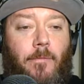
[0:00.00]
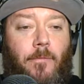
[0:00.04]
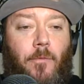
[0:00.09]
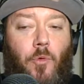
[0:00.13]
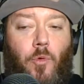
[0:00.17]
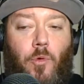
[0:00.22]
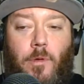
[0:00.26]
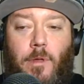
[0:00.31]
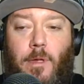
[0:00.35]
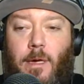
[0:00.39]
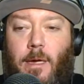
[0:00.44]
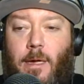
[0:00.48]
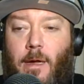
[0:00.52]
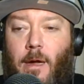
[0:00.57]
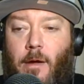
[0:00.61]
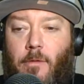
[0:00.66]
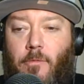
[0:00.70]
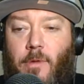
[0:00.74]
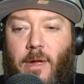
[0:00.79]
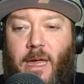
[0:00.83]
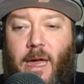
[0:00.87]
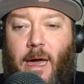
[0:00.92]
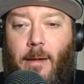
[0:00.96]
For the
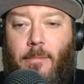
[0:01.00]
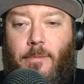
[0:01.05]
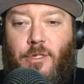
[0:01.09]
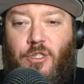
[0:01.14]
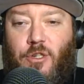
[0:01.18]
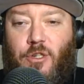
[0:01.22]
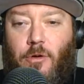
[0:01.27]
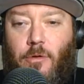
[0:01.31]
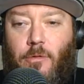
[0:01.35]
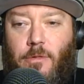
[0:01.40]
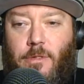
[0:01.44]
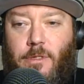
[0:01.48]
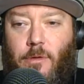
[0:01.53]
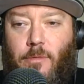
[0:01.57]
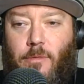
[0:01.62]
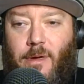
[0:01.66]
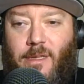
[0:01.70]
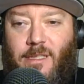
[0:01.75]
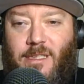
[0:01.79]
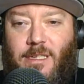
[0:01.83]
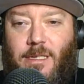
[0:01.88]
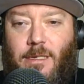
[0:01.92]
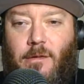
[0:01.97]
recap show.
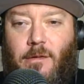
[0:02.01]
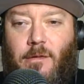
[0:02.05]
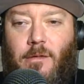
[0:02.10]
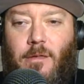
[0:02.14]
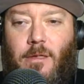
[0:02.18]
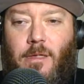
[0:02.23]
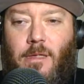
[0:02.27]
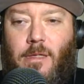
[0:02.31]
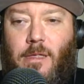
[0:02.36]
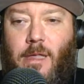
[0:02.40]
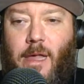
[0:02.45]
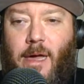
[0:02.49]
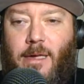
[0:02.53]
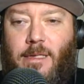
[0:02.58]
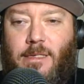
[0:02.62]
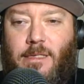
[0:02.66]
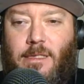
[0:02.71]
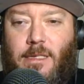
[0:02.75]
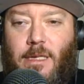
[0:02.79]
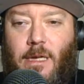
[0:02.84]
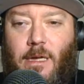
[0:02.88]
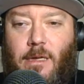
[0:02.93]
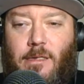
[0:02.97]
So until
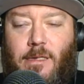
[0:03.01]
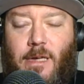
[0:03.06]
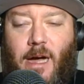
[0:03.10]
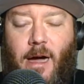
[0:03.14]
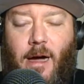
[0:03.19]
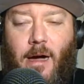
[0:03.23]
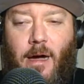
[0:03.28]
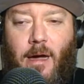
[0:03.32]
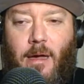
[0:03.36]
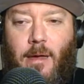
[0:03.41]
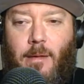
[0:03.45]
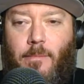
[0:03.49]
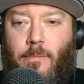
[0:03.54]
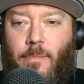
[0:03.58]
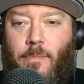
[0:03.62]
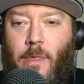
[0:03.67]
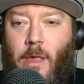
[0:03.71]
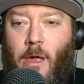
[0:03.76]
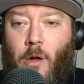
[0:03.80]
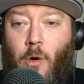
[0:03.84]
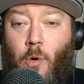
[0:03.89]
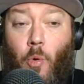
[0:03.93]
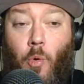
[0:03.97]
next time
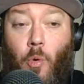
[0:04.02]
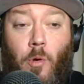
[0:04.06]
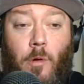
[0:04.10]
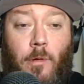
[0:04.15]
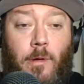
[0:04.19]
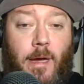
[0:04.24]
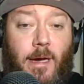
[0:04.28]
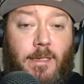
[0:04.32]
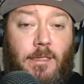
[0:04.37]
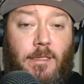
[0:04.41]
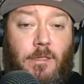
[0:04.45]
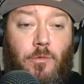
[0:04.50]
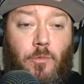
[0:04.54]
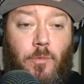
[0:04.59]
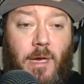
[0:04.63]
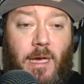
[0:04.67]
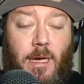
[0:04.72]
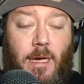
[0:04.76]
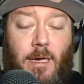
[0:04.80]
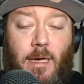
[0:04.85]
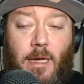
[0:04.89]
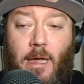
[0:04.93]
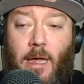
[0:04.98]
or next
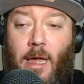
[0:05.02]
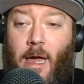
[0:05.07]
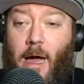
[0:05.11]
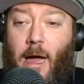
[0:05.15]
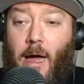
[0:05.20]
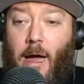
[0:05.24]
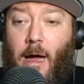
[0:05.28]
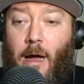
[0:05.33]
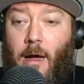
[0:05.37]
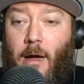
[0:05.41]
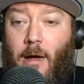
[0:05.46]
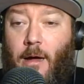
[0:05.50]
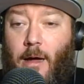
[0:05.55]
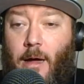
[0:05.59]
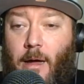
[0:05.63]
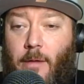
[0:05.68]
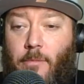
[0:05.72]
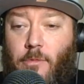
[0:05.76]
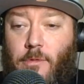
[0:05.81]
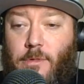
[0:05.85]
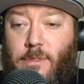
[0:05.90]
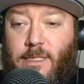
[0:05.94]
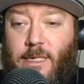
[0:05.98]
week,
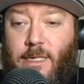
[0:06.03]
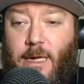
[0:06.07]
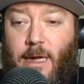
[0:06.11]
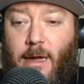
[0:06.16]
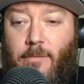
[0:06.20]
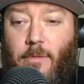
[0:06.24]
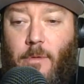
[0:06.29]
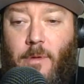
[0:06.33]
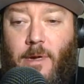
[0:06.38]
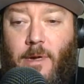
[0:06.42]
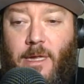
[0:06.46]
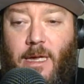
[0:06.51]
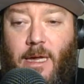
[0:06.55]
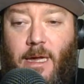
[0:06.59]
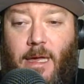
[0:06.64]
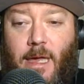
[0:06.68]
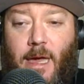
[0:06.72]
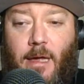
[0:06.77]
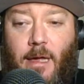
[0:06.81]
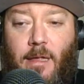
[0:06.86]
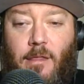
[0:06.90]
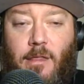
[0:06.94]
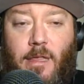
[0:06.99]
I will see everybody
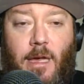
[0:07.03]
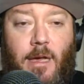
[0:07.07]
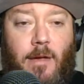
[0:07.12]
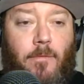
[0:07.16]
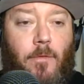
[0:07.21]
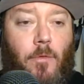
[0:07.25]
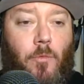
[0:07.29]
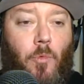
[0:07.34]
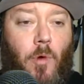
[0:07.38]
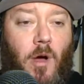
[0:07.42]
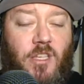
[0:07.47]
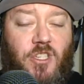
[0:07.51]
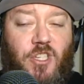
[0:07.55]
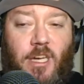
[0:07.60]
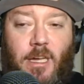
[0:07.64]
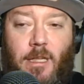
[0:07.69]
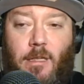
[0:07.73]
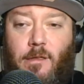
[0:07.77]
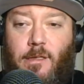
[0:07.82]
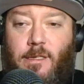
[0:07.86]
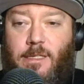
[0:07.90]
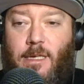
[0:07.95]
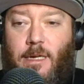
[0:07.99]
again. Thank you for watching
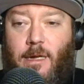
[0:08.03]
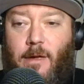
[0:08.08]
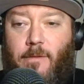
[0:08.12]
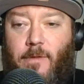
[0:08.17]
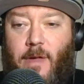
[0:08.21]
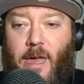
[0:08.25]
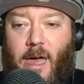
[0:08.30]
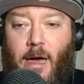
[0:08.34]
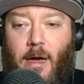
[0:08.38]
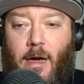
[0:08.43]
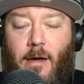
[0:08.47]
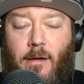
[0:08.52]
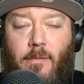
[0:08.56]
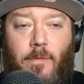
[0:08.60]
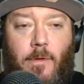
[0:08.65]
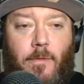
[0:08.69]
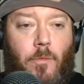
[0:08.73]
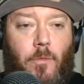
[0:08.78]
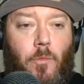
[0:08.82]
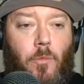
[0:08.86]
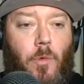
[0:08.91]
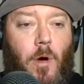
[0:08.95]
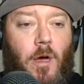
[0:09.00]
and listening. If
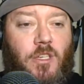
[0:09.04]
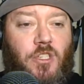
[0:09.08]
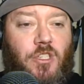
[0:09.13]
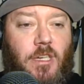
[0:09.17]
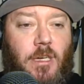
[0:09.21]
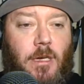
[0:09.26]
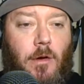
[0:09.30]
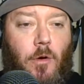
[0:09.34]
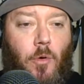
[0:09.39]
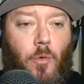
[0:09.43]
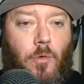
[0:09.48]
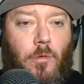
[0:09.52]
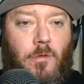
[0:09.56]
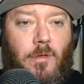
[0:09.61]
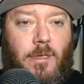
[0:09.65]
you're watching or